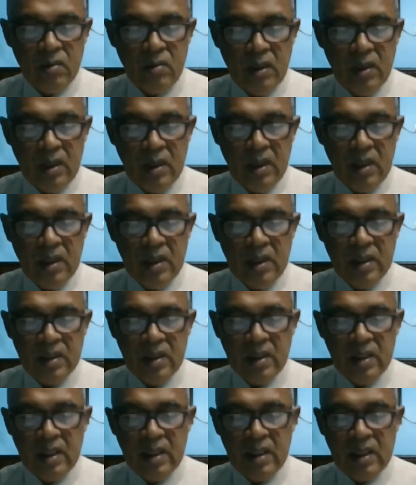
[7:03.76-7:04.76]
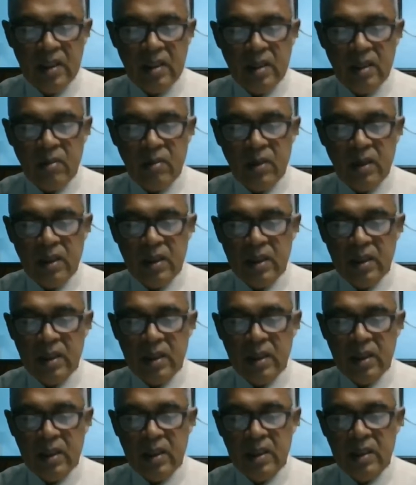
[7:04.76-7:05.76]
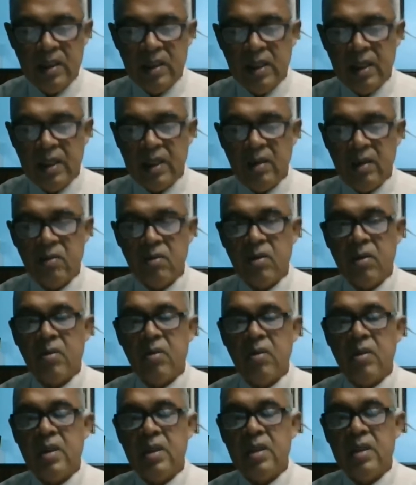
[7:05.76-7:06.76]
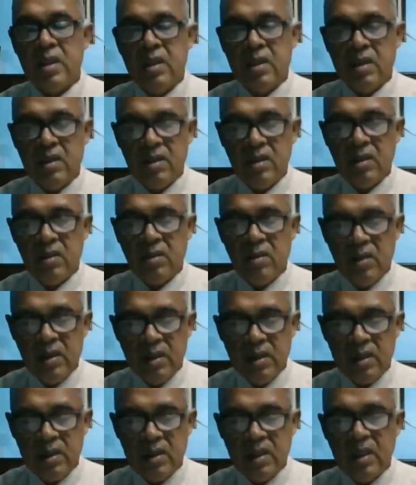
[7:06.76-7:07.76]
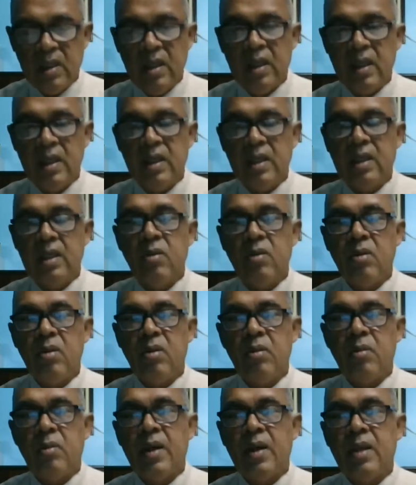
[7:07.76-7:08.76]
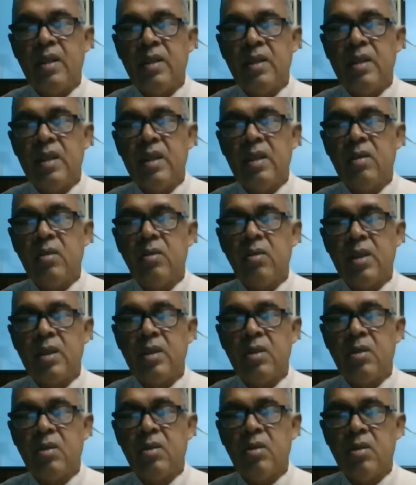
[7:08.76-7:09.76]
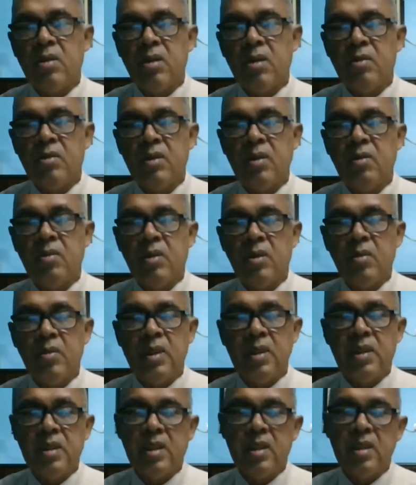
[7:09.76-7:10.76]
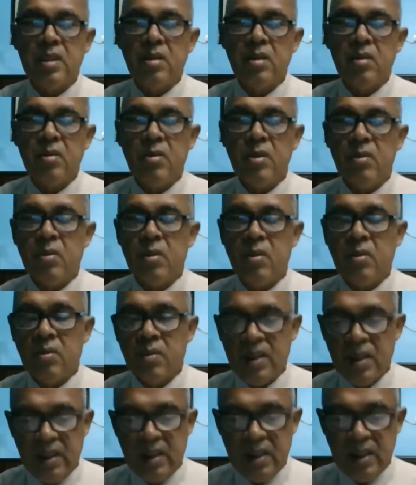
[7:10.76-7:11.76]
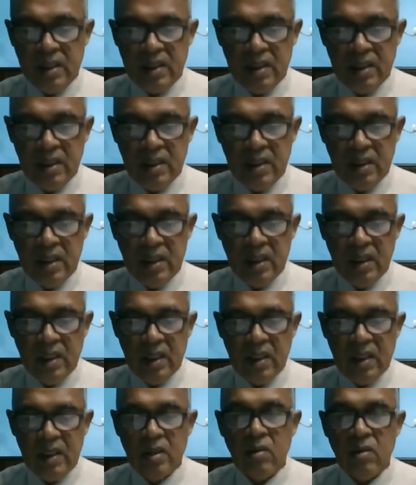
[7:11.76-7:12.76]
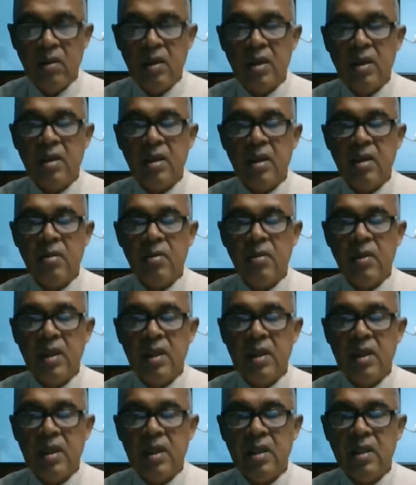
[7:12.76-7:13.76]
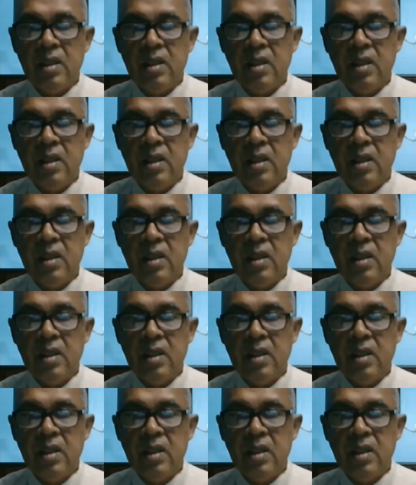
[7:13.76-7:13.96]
B is that interpreting the drug information request, and he would understand what sort of information is to be provided, and he will interpret it